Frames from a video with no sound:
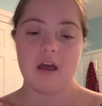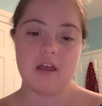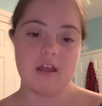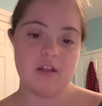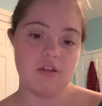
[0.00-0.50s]

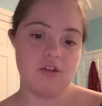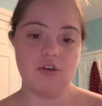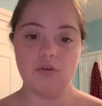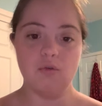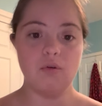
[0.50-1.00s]

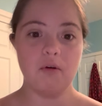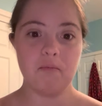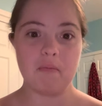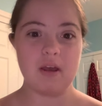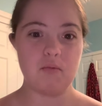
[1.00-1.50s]
into
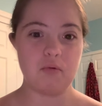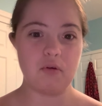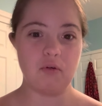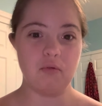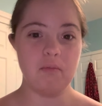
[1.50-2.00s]
my
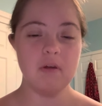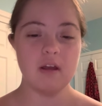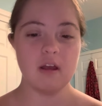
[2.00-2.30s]
room